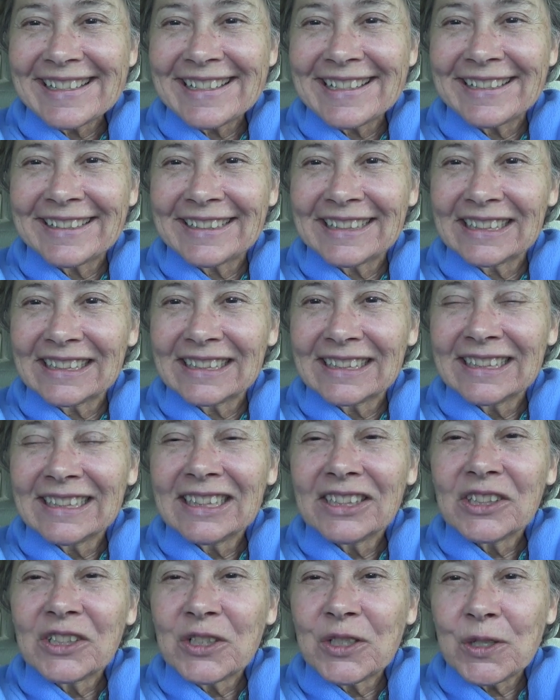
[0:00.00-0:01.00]
uh,
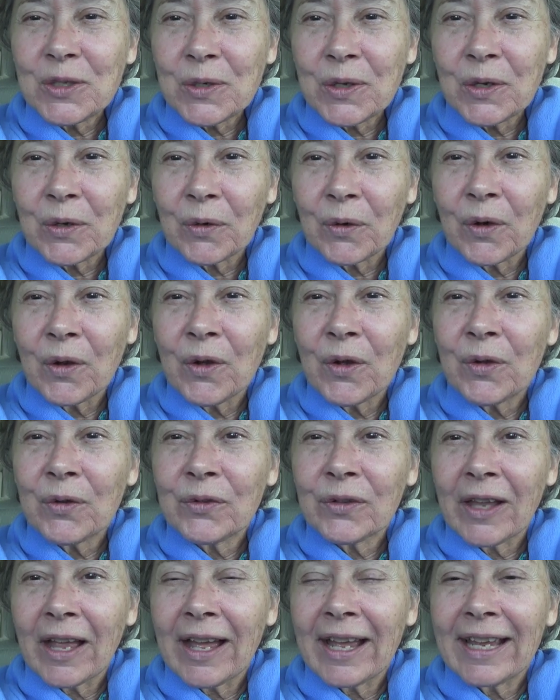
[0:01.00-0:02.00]
to your
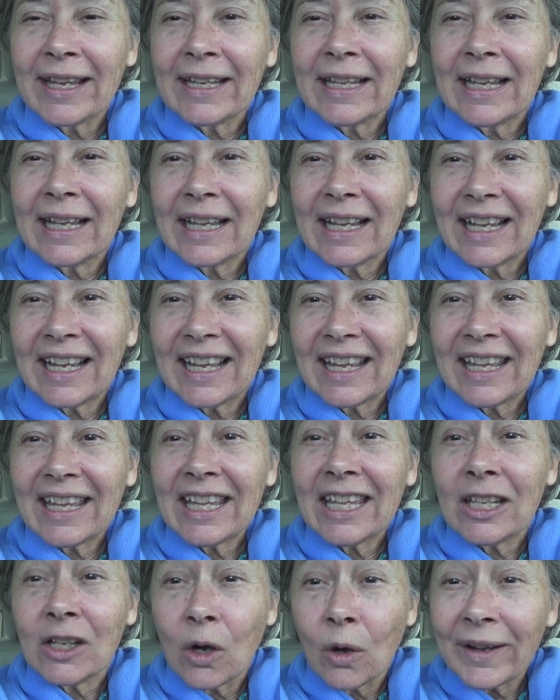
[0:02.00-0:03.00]
own, like,
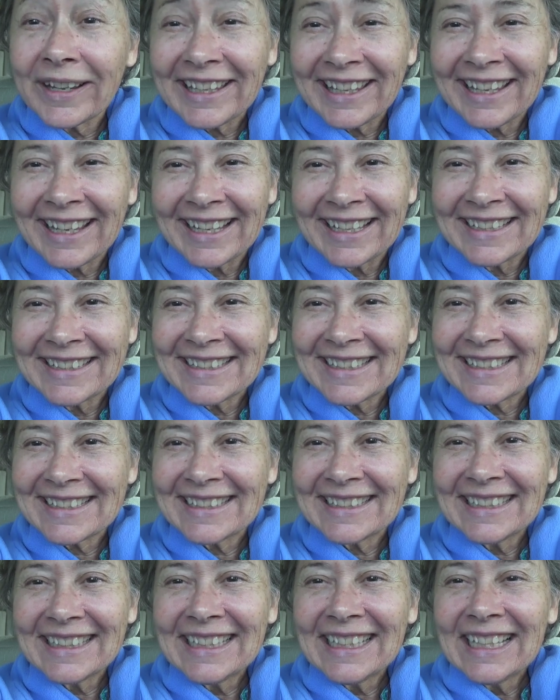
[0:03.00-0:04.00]
egoic
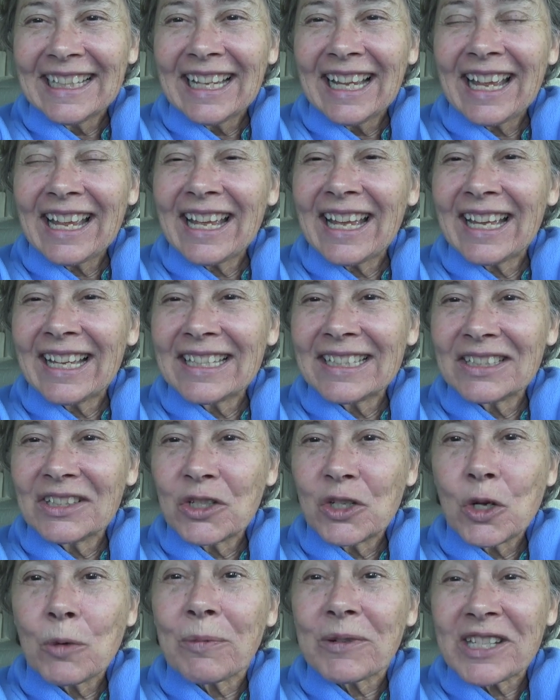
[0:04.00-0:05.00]
ends and
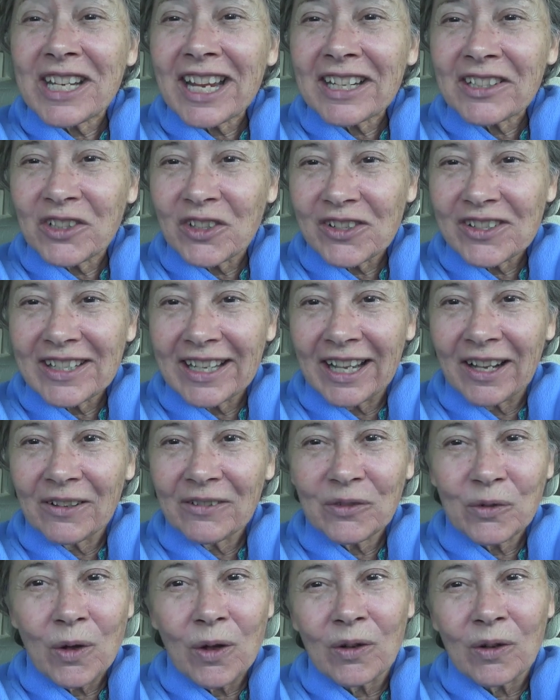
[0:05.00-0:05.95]
to protect yourself.